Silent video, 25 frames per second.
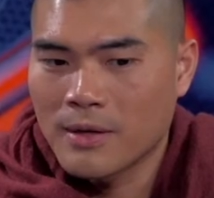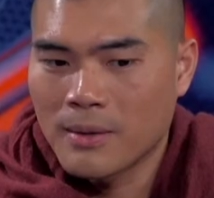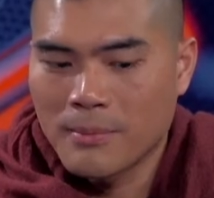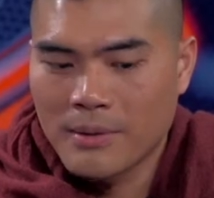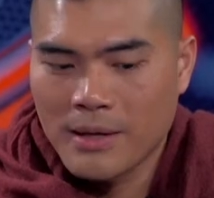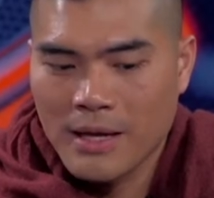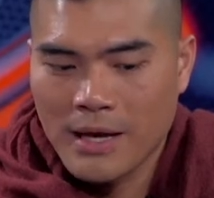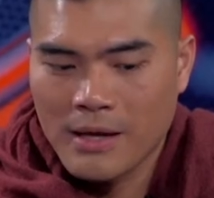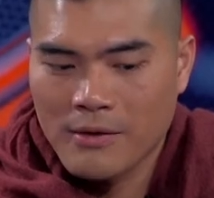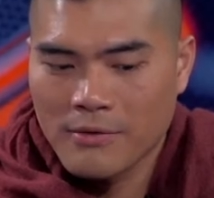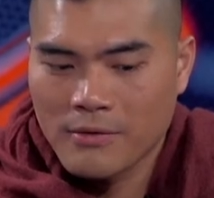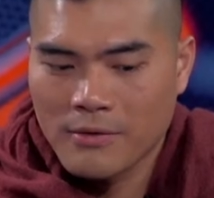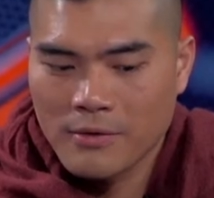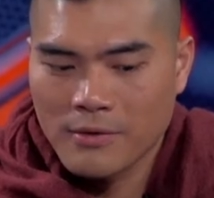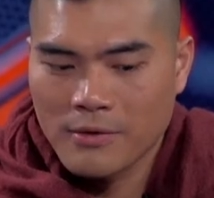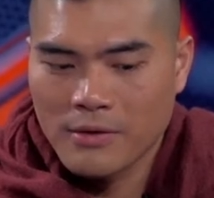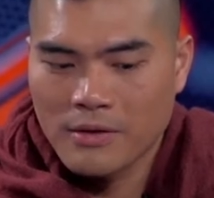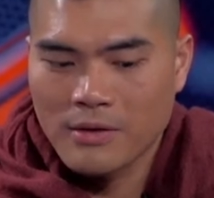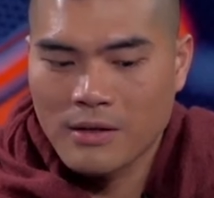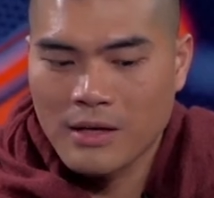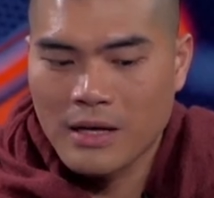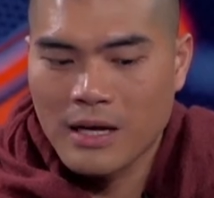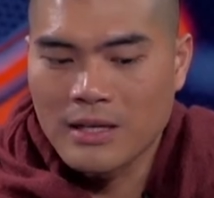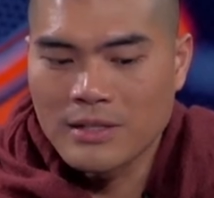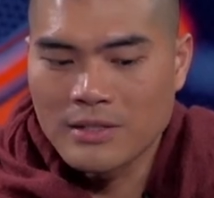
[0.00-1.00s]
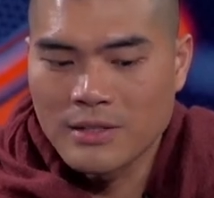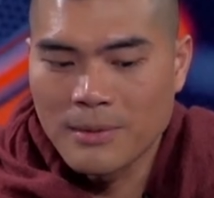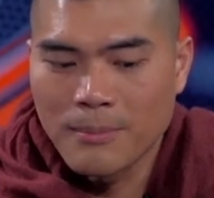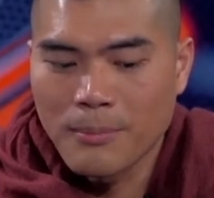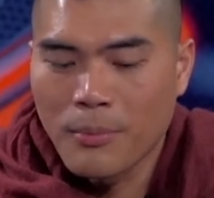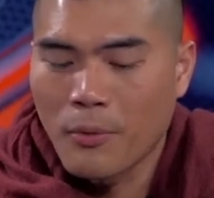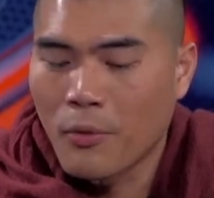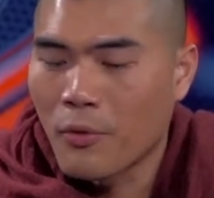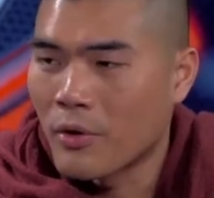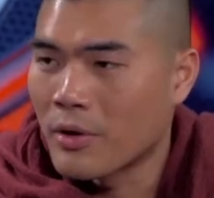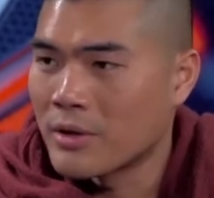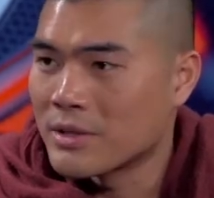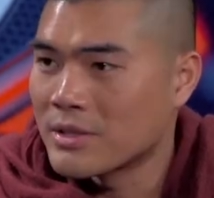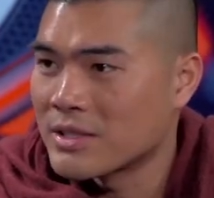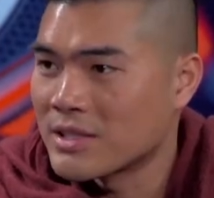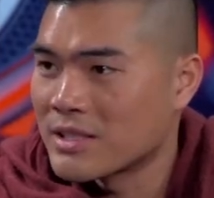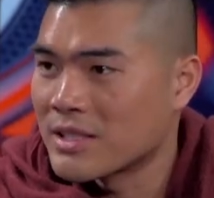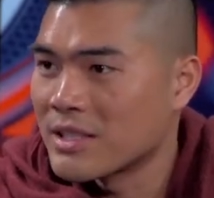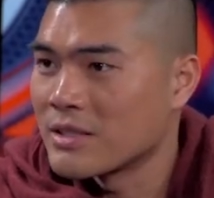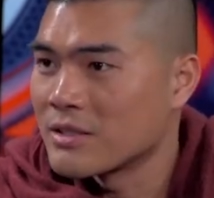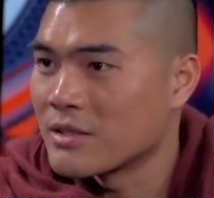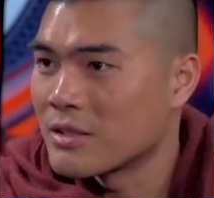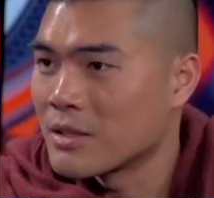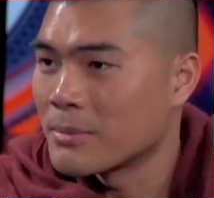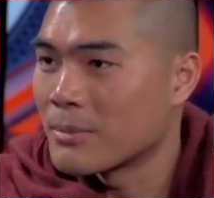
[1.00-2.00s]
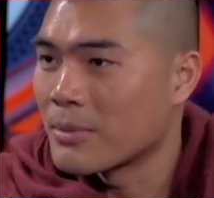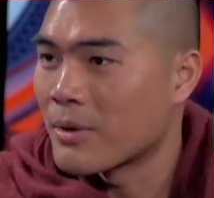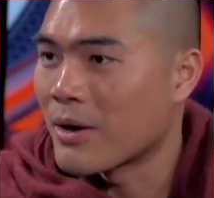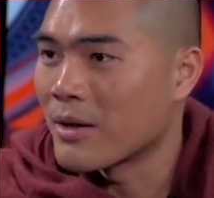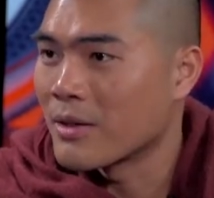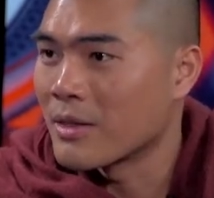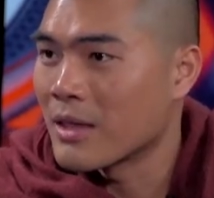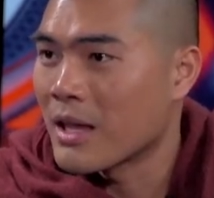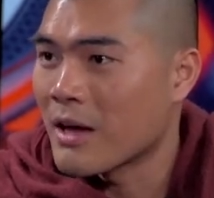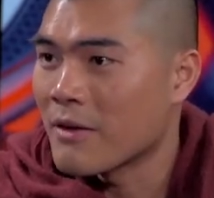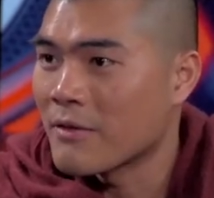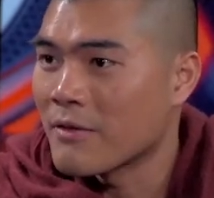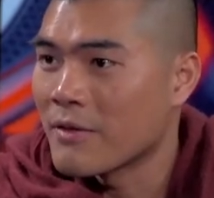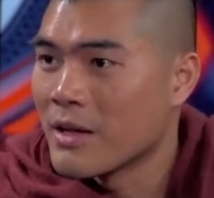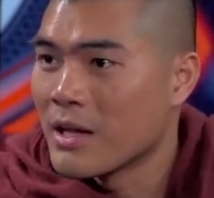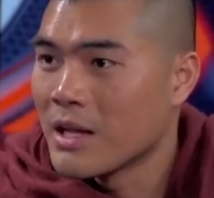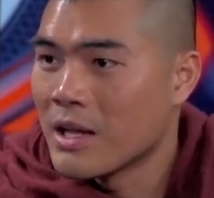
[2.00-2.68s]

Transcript: to be ever as important since LeBron left.